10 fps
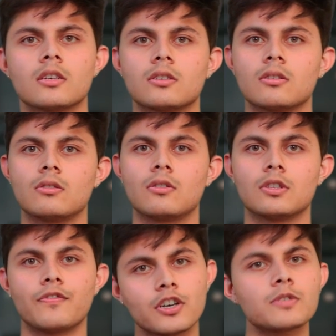So
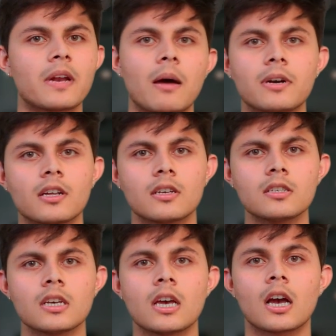the first parameter
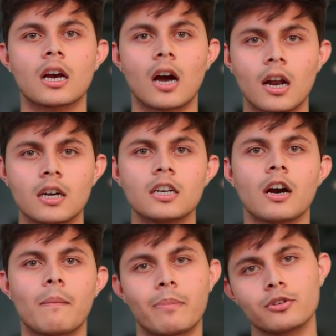is current
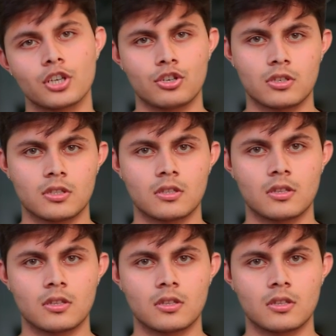position.